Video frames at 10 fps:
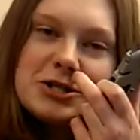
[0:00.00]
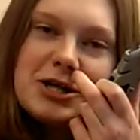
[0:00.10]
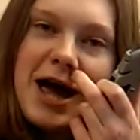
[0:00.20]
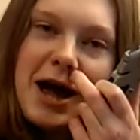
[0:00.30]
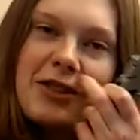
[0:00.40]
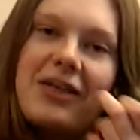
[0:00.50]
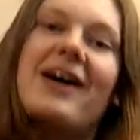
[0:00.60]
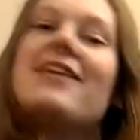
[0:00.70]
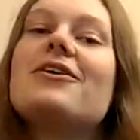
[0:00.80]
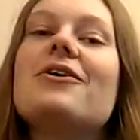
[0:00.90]
check
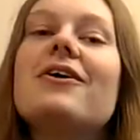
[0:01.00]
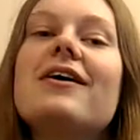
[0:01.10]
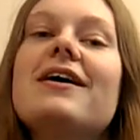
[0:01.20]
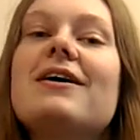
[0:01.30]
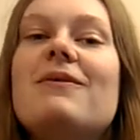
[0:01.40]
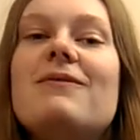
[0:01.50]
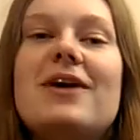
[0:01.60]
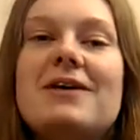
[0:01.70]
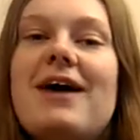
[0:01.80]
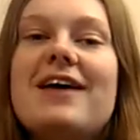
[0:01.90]
that though
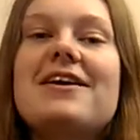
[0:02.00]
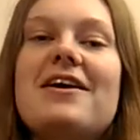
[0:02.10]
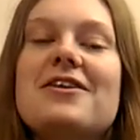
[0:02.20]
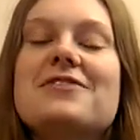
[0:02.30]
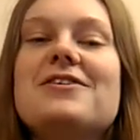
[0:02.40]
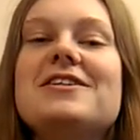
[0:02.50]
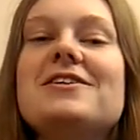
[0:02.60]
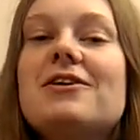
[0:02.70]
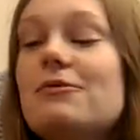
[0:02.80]
when I'm editing this video.